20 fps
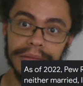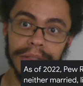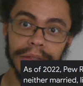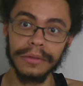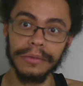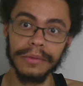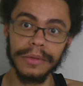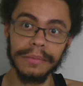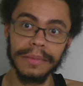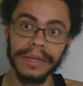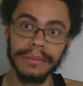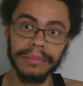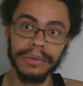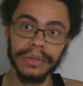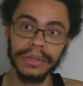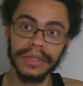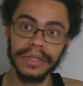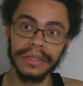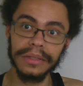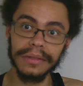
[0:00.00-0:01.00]
or with
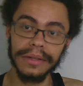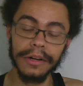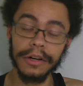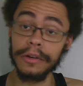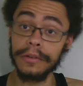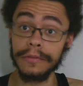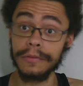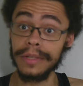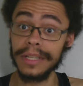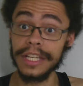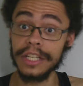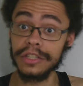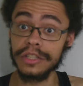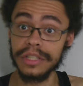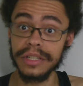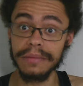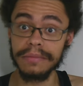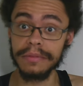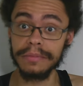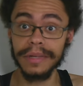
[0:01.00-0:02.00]
people or in
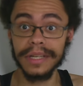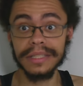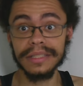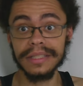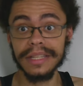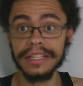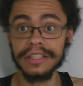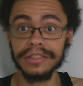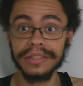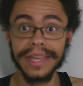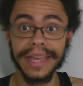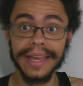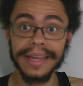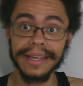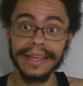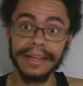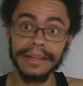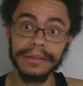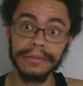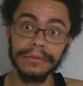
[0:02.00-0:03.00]
relationships because they just
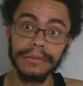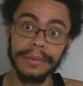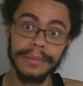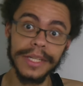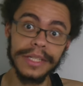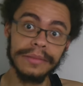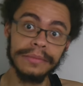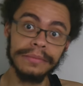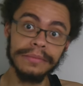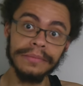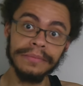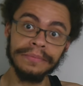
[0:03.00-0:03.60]
can't get women.